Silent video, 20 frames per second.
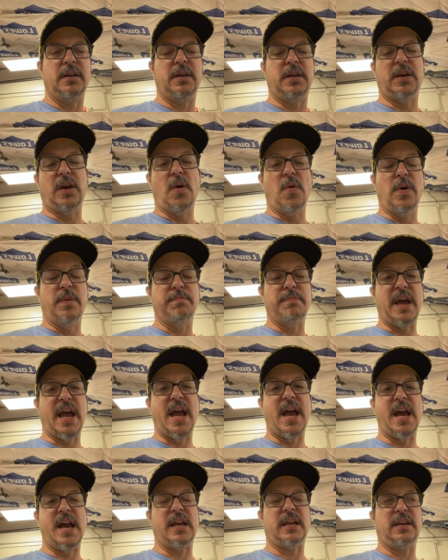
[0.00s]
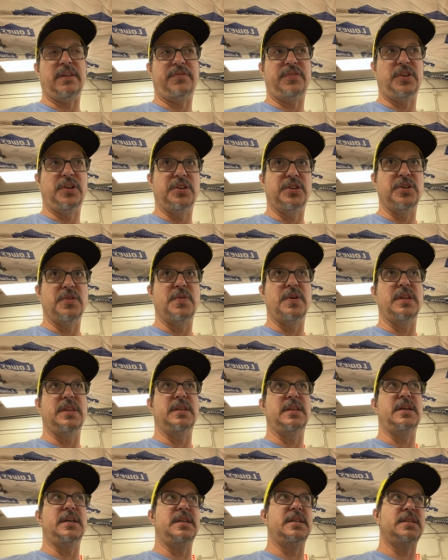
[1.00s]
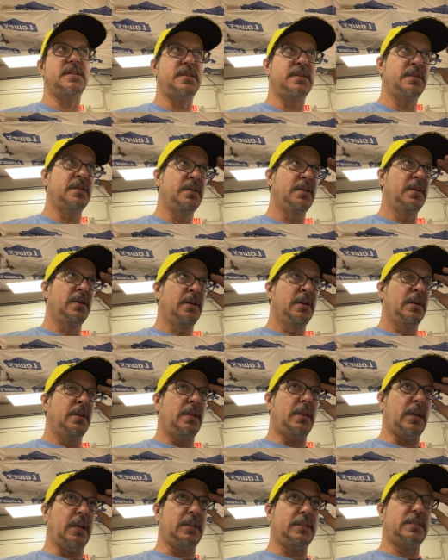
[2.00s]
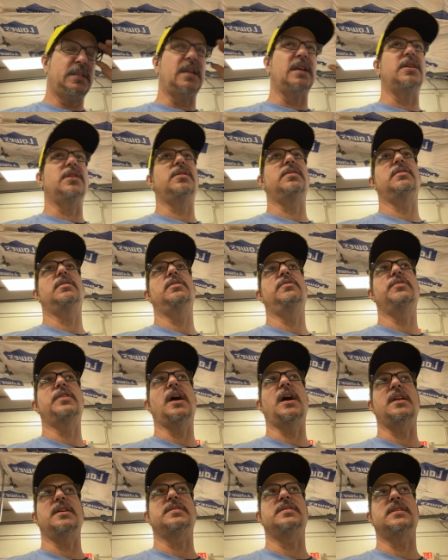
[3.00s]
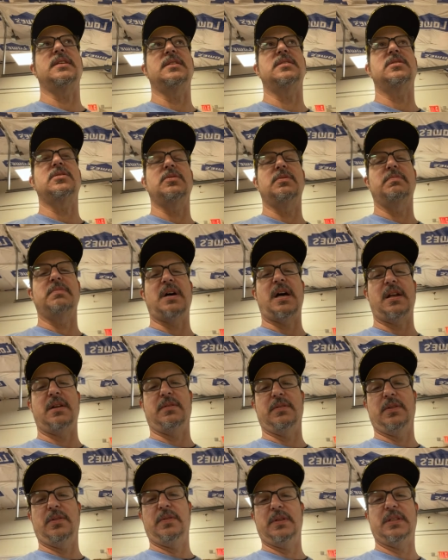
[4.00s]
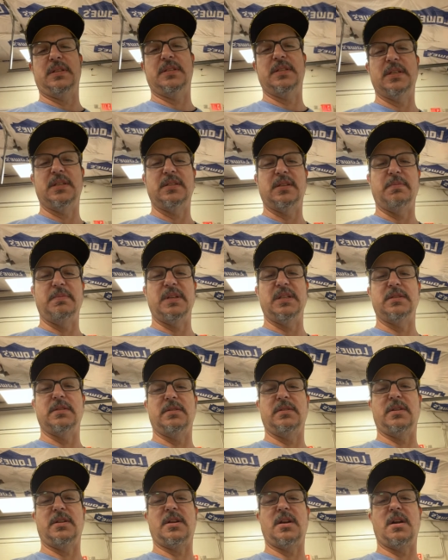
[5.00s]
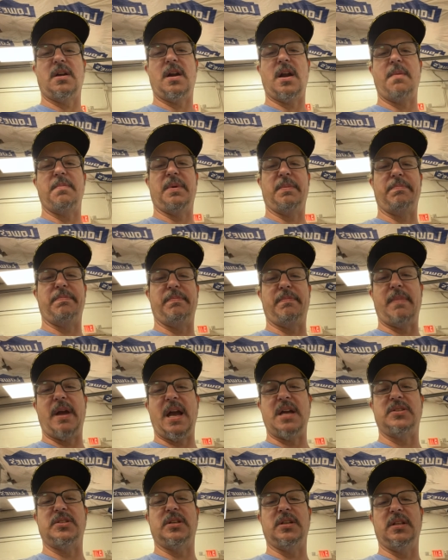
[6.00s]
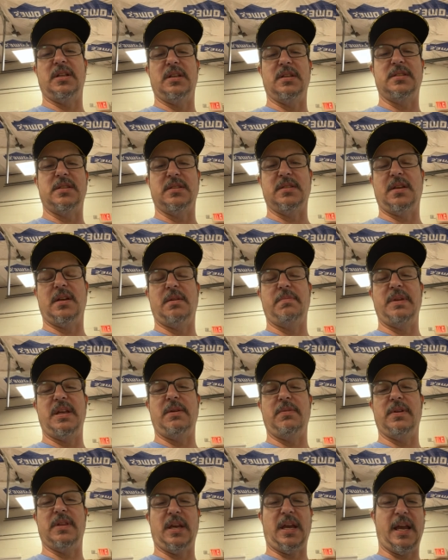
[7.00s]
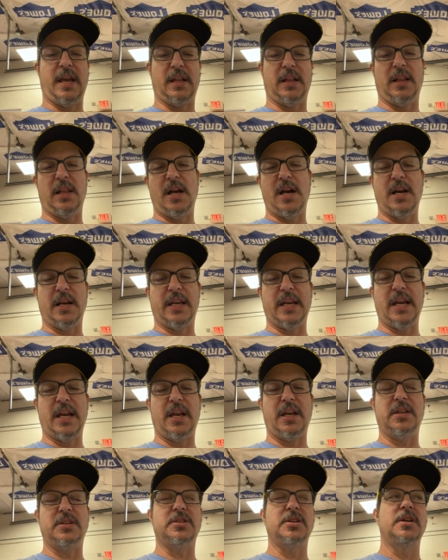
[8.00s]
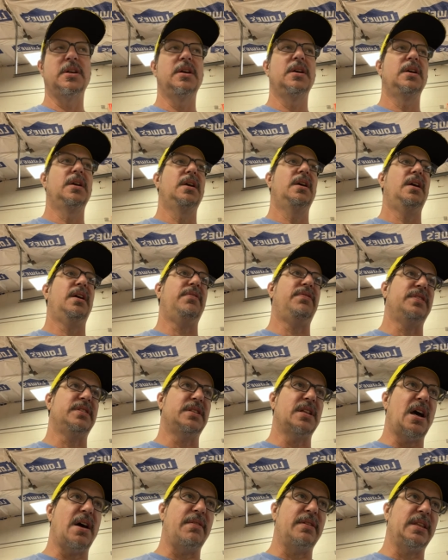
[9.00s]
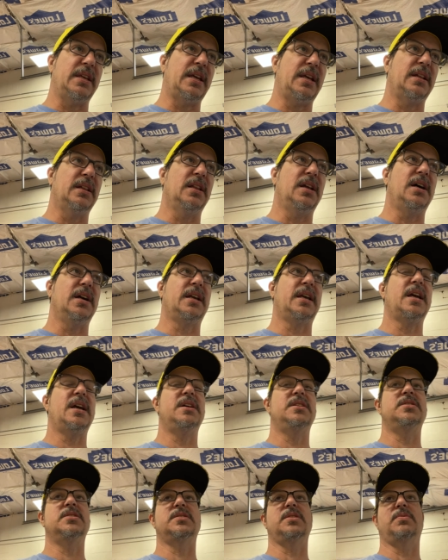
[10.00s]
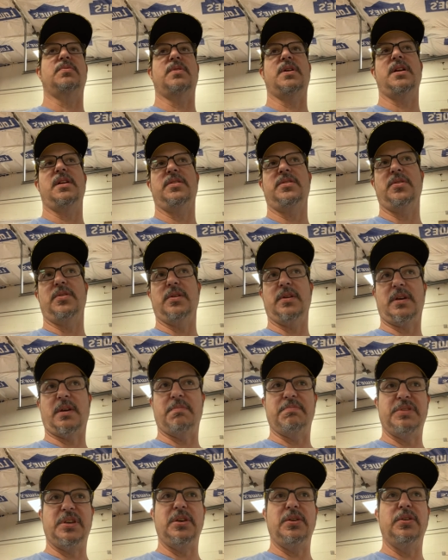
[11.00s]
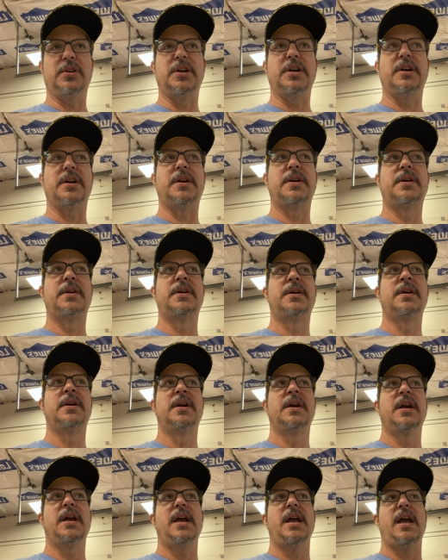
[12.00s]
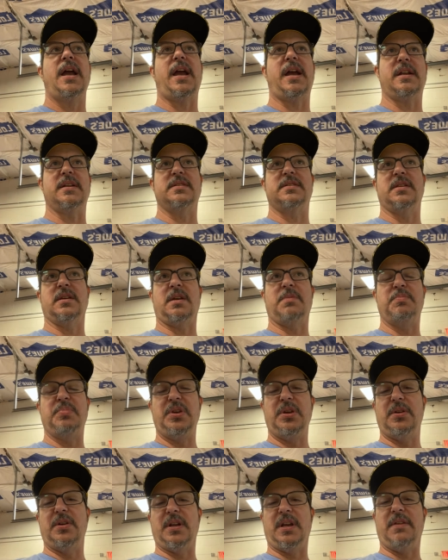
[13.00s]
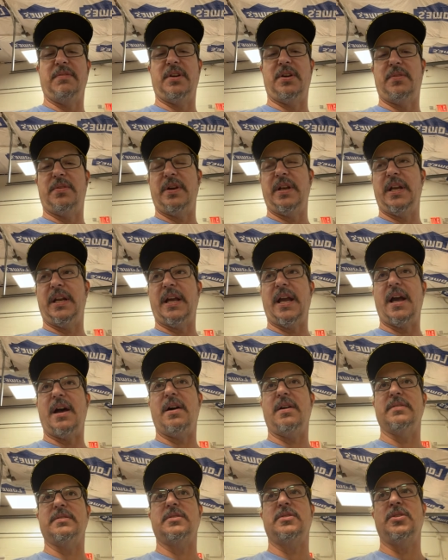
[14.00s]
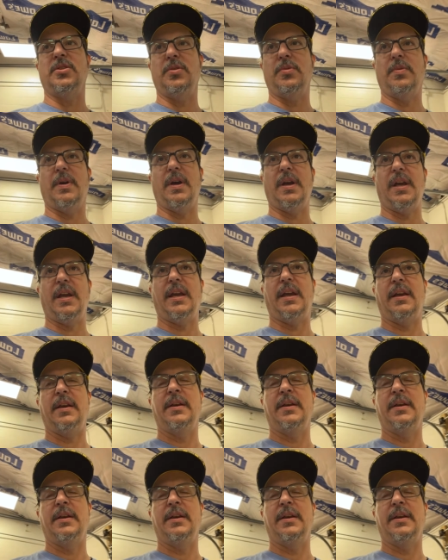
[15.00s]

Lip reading: going back, if you're doing this like say you've got a system, I don't know what the system is on your car. I'm imagining this is going to be with an analog gauge. If it's not with an analog gauge, is it running through a computer? And is the computer giving a readout to a